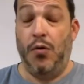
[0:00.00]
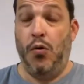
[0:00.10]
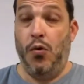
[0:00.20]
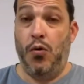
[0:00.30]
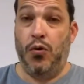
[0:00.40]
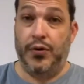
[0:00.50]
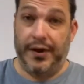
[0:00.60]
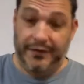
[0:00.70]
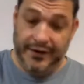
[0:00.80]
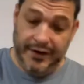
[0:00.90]
ooh, that
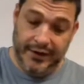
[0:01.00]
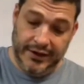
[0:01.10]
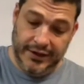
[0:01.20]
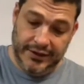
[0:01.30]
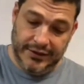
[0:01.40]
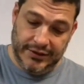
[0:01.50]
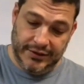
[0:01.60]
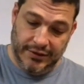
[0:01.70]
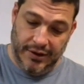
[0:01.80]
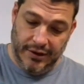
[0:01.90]
vanilla is
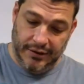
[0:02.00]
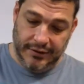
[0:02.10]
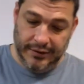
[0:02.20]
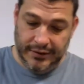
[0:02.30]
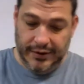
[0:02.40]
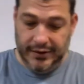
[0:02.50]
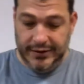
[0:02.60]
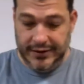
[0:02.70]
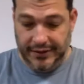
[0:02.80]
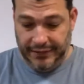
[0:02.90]
done.
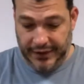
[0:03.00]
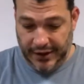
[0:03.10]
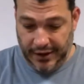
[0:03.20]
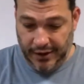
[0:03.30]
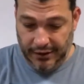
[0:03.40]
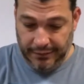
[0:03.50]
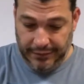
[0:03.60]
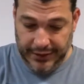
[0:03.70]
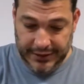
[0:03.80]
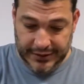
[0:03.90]
Definitely got all the
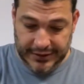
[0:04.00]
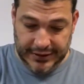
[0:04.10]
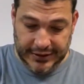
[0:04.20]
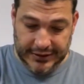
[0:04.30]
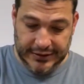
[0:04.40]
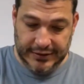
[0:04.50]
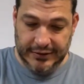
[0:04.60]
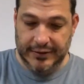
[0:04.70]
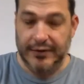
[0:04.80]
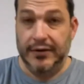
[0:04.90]
pieces.
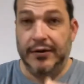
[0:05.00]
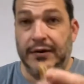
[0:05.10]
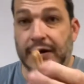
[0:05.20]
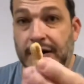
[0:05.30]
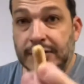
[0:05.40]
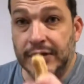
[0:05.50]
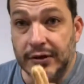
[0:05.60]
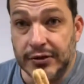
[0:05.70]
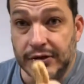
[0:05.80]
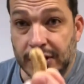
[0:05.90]
Got your little
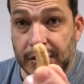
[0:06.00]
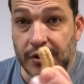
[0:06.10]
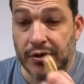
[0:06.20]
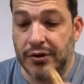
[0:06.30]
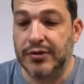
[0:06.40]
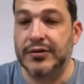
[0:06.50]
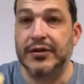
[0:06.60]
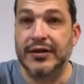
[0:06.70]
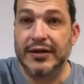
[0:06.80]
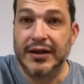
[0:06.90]
churros,
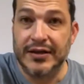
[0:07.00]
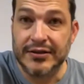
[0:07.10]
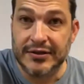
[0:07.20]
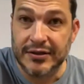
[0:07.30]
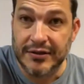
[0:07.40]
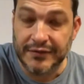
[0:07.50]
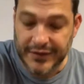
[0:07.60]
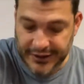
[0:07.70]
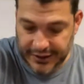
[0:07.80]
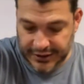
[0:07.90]
got your little
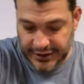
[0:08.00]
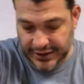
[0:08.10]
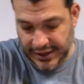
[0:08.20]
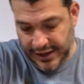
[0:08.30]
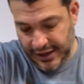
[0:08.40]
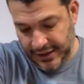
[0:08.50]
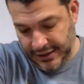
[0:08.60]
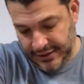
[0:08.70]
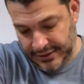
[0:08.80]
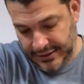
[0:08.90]
vanilla
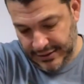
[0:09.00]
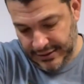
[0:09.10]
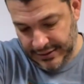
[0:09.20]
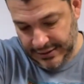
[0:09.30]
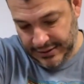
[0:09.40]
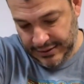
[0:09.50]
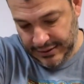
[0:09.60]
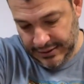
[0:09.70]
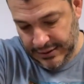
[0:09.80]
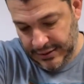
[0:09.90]
Chex,
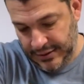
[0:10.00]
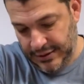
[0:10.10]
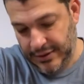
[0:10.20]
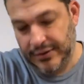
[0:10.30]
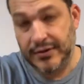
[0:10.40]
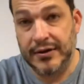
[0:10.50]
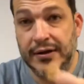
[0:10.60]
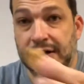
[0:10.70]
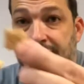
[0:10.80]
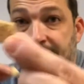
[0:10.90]
little
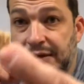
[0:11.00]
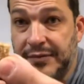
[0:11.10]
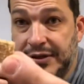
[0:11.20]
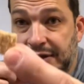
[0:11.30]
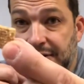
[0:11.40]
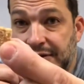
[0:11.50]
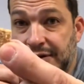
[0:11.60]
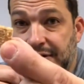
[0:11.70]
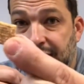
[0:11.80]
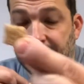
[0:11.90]
cinnamon toast
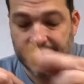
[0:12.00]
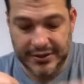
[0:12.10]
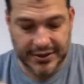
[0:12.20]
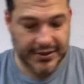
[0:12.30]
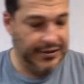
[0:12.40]
crunch.